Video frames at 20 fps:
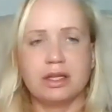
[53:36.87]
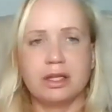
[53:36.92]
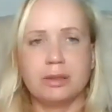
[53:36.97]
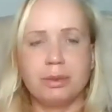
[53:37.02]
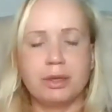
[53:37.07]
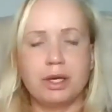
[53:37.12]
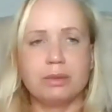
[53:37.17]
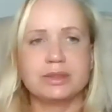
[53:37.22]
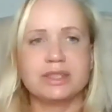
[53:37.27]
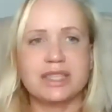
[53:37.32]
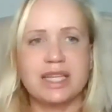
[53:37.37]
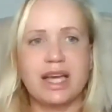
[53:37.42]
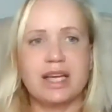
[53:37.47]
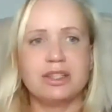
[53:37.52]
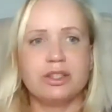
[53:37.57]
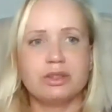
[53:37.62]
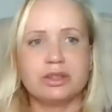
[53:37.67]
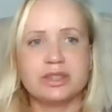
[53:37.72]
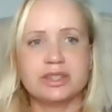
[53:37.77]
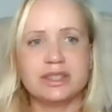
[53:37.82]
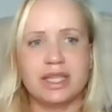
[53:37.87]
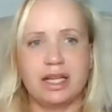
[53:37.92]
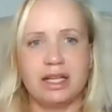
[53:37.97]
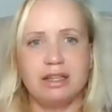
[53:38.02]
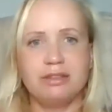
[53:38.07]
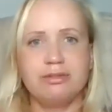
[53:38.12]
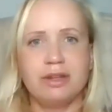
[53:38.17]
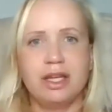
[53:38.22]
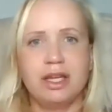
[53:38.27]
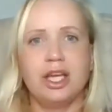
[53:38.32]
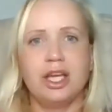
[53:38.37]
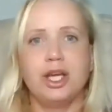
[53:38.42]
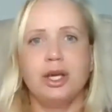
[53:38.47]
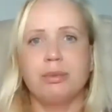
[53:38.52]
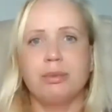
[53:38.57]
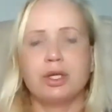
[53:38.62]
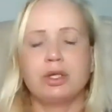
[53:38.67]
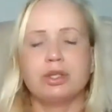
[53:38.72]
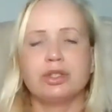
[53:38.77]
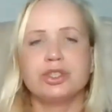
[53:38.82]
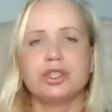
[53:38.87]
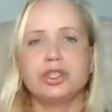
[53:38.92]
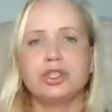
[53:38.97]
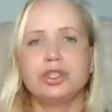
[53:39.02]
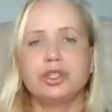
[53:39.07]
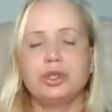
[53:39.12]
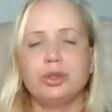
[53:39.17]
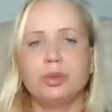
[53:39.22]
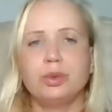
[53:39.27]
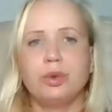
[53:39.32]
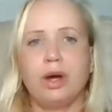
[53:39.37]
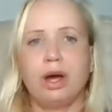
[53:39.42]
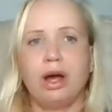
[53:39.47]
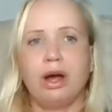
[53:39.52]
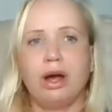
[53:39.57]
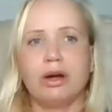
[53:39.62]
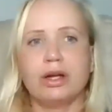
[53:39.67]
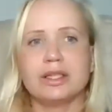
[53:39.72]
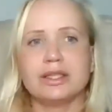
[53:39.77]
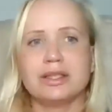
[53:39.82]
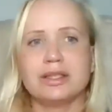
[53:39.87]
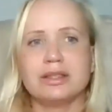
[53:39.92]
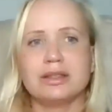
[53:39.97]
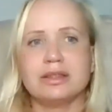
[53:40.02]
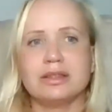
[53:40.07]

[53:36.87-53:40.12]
You become scared yourself because you are